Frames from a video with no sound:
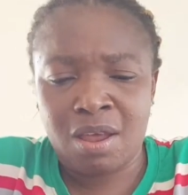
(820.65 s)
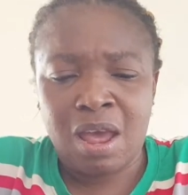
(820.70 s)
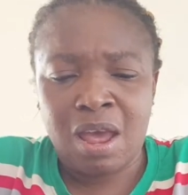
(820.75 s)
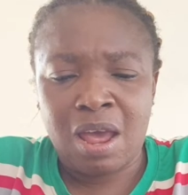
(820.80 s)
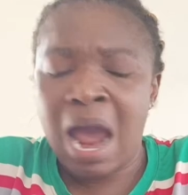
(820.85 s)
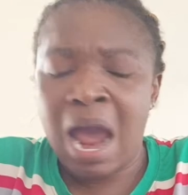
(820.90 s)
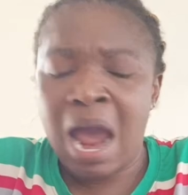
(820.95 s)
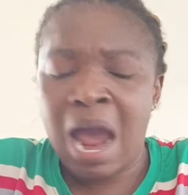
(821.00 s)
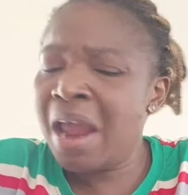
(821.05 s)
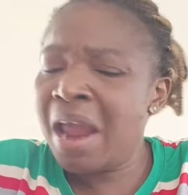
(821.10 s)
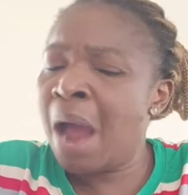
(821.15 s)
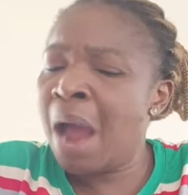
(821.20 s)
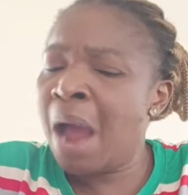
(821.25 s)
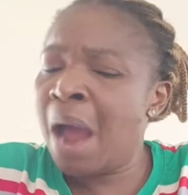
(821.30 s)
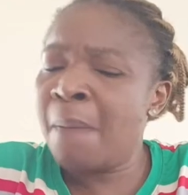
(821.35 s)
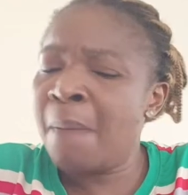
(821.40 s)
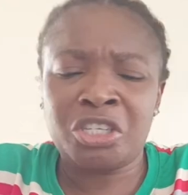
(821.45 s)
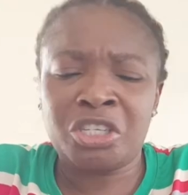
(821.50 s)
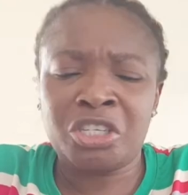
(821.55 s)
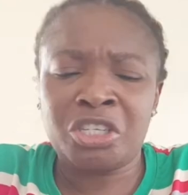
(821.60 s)
I
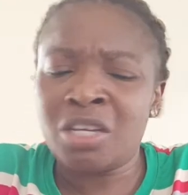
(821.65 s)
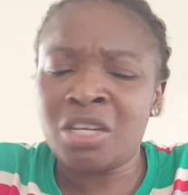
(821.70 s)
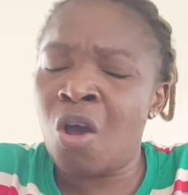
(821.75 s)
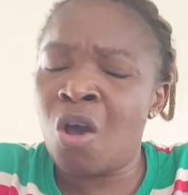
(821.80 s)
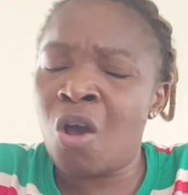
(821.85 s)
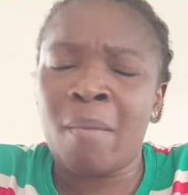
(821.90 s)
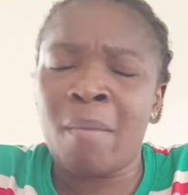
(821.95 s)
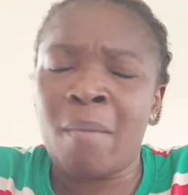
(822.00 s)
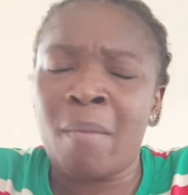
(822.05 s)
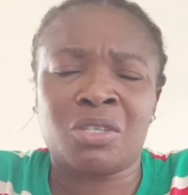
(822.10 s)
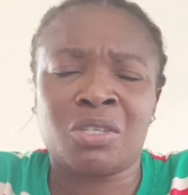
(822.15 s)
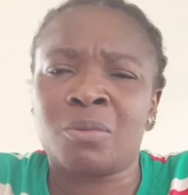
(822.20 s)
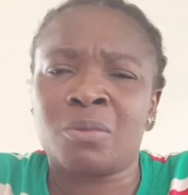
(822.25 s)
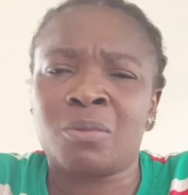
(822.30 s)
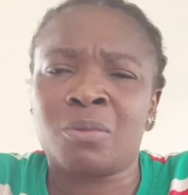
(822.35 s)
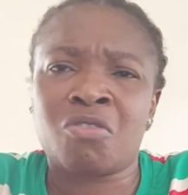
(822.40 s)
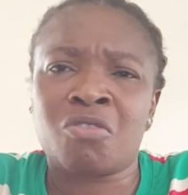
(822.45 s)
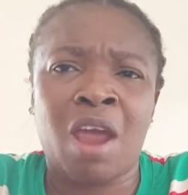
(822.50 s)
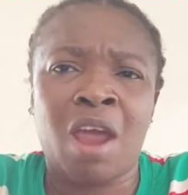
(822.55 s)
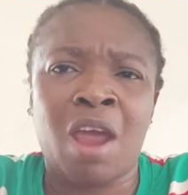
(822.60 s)
appreciate all my
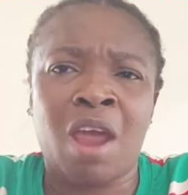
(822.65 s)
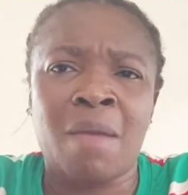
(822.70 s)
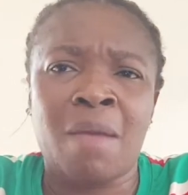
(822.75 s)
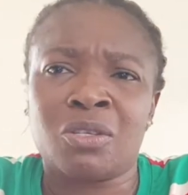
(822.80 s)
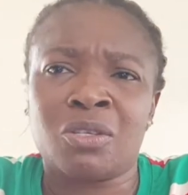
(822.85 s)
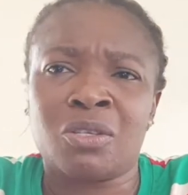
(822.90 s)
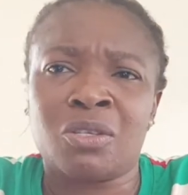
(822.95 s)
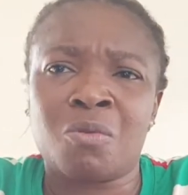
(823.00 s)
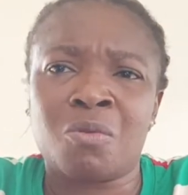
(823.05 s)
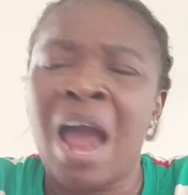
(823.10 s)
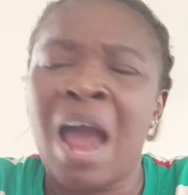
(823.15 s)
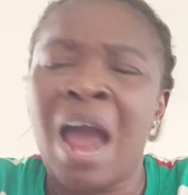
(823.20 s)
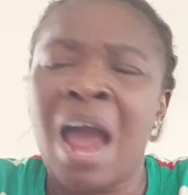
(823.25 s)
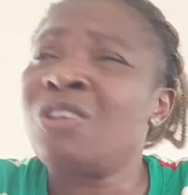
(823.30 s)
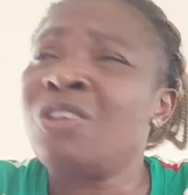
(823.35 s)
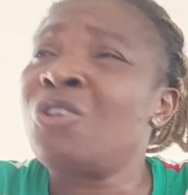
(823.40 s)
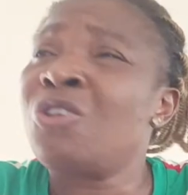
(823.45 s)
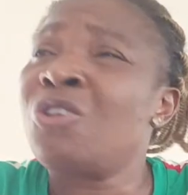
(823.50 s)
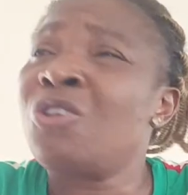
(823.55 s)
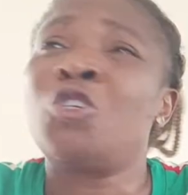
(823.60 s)
subscribers. So I
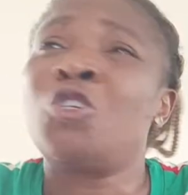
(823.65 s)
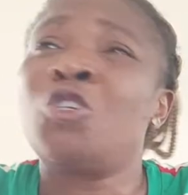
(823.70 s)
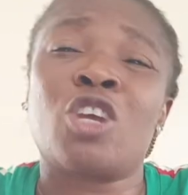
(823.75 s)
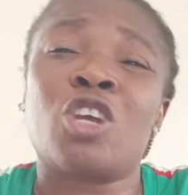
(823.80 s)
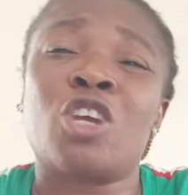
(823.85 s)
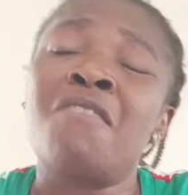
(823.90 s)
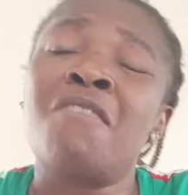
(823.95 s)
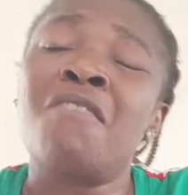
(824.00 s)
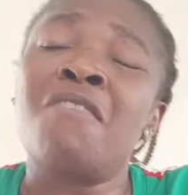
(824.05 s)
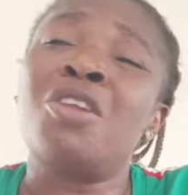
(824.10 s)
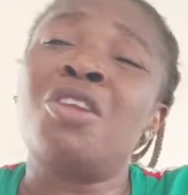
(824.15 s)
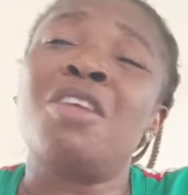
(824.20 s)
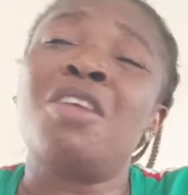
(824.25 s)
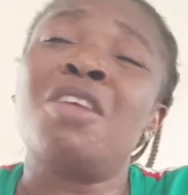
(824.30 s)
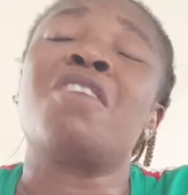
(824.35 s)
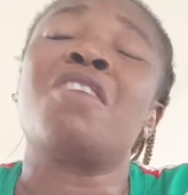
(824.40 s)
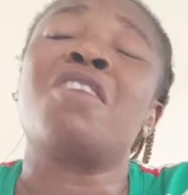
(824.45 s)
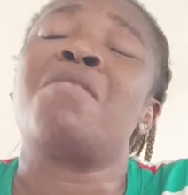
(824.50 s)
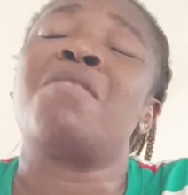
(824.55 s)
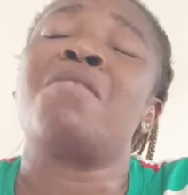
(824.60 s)
don't joke. Even if you
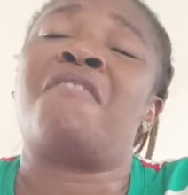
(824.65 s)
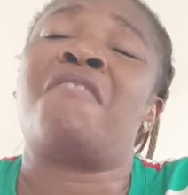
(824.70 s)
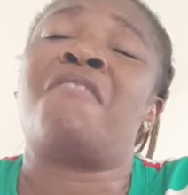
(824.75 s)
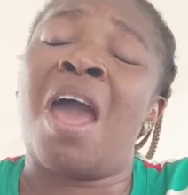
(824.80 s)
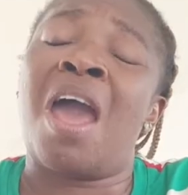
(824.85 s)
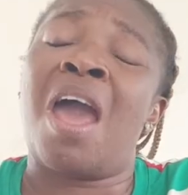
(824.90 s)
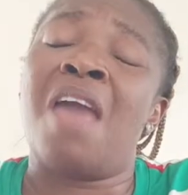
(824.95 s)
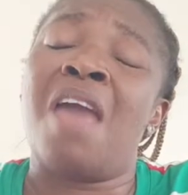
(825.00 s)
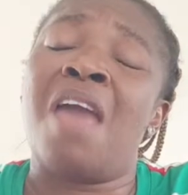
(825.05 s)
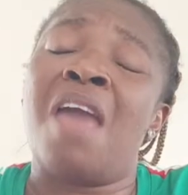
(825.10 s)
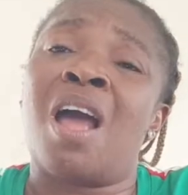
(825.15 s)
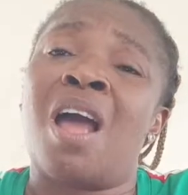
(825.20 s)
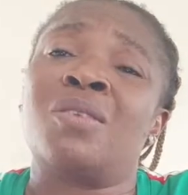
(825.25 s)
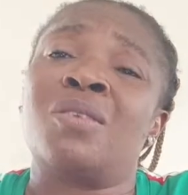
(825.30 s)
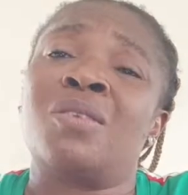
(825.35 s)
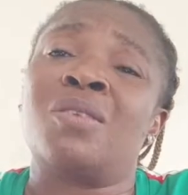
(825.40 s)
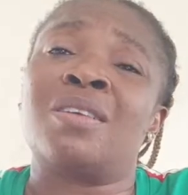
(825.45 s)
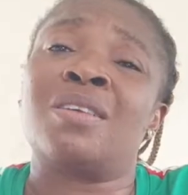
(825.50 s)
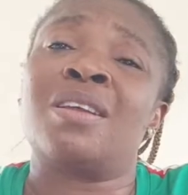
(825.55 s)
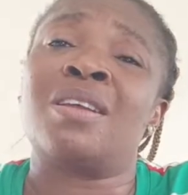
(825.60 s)
give me
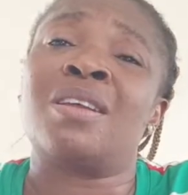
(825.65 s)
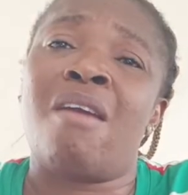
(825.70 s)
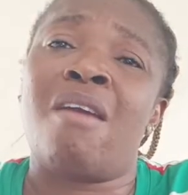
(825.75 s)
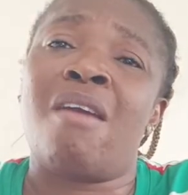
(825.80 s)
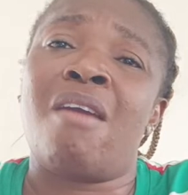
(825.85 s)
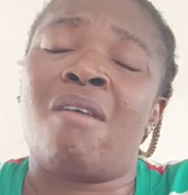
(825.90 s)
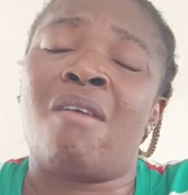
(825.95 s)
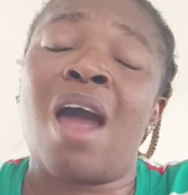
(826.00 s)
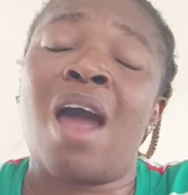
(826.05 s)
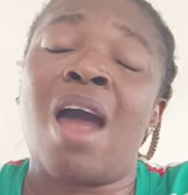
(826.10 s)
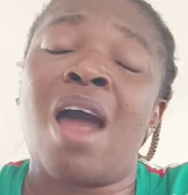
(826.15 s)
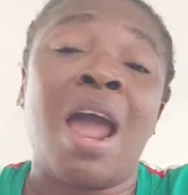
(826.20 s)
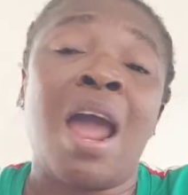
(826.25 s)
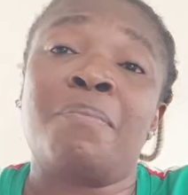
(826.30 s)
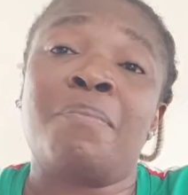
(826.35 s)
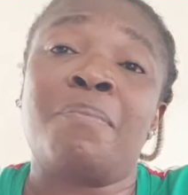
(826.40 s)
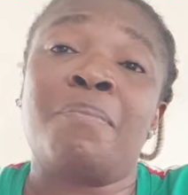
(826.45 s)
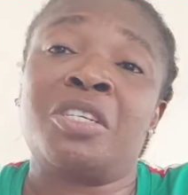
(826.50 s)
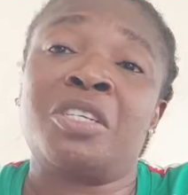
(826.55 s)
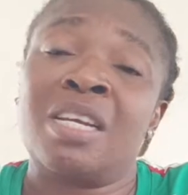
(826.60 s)
5,000 naira, I
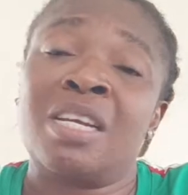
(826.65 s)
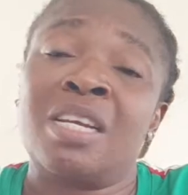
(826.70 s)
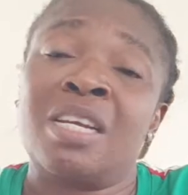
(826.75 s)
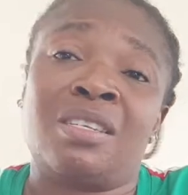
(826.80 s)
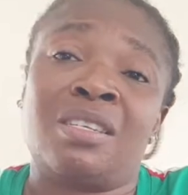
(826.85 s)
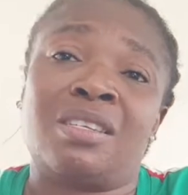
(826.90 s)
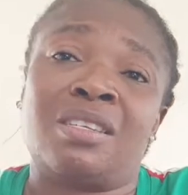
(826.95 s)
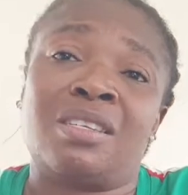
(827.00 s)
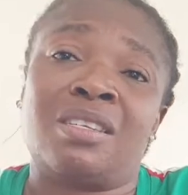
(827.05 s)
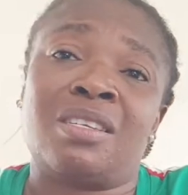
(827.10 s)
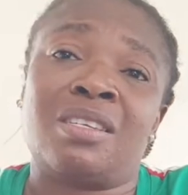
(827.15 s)
appreciate it.